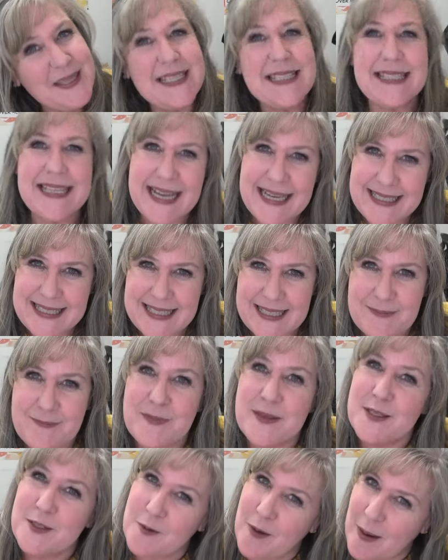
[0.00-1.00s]
Stacey,
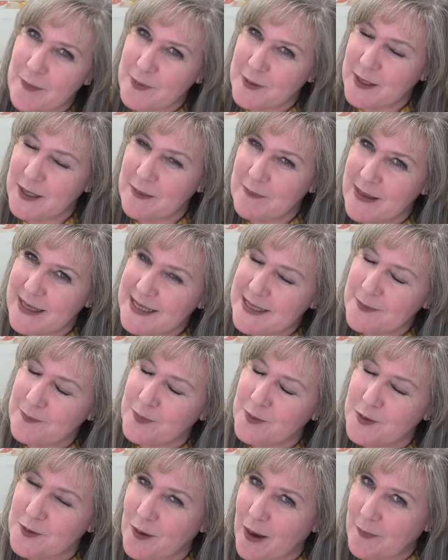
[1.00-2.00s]
Scrapbooking Made
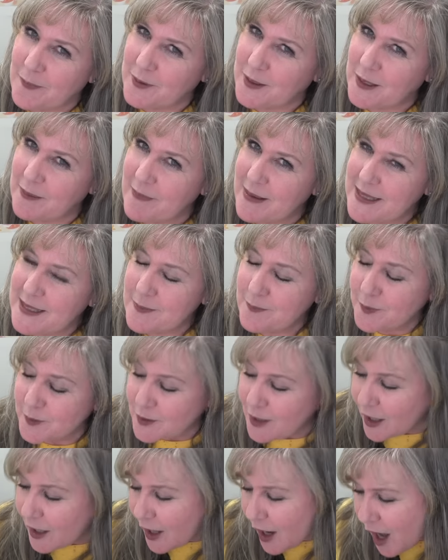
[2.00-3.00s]
Simple,
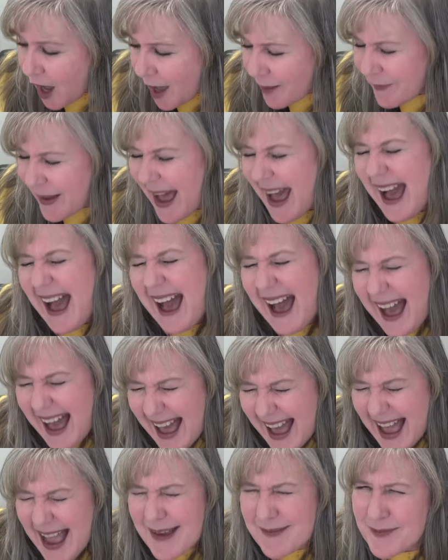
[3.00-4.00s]
scrapbookingmadesimple.com.
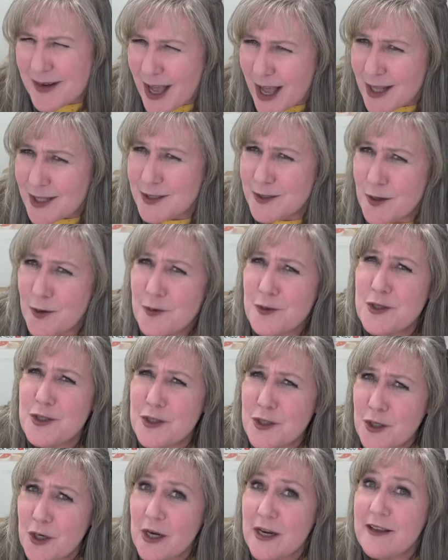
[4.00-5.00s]
I'm not so
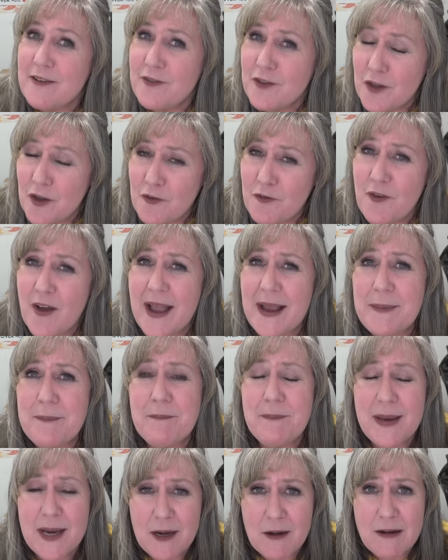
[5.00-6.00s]
sure if you'll
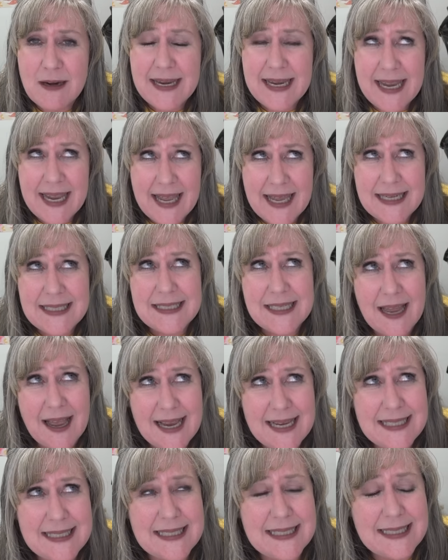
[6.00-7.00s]
find Marianne
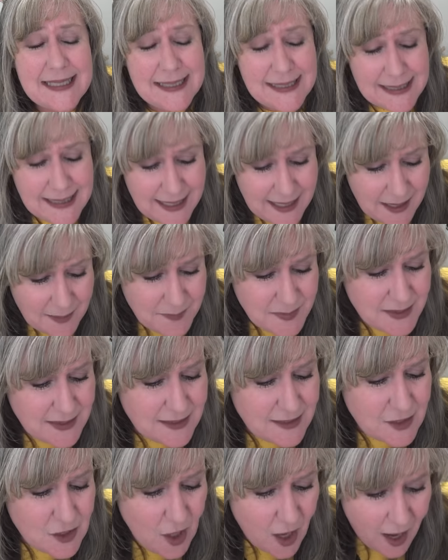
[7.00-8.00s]
dies and stamps
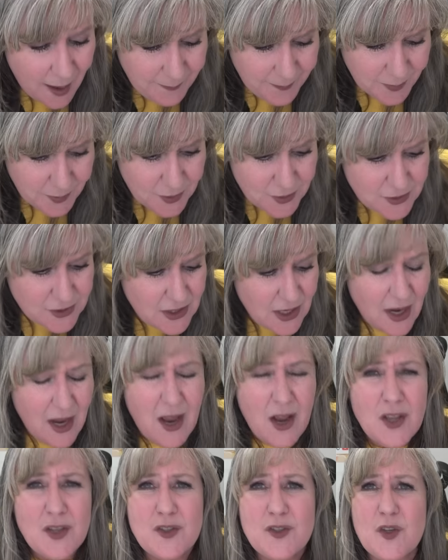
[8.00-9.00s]
and toppers
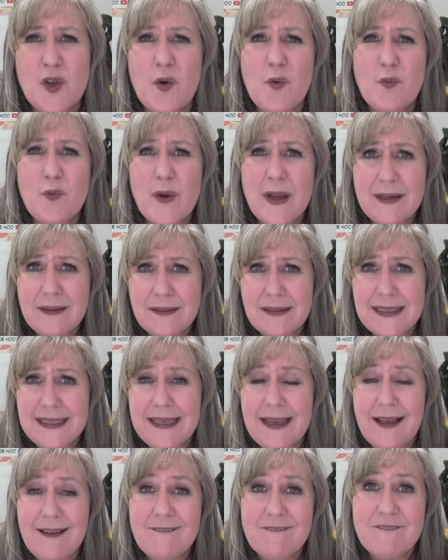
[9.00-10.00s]
so
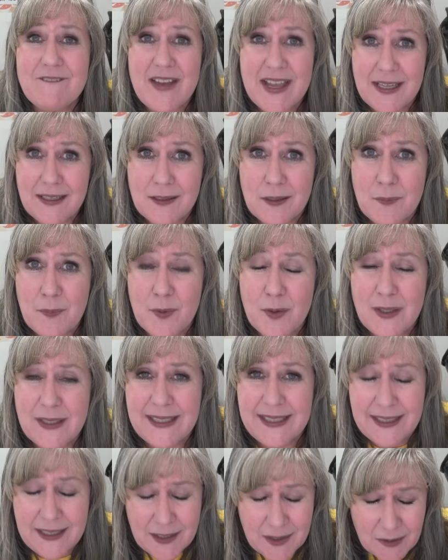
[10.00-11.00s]
readily available
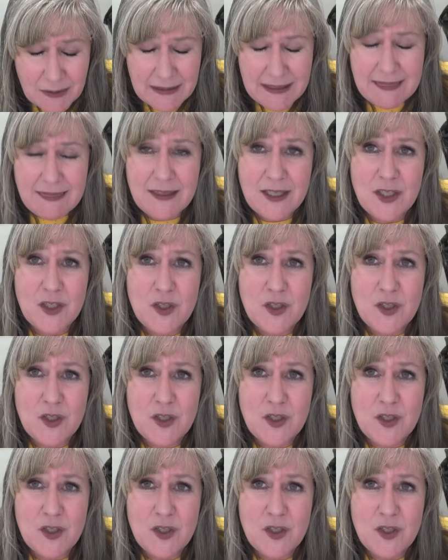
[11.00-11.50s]
here in the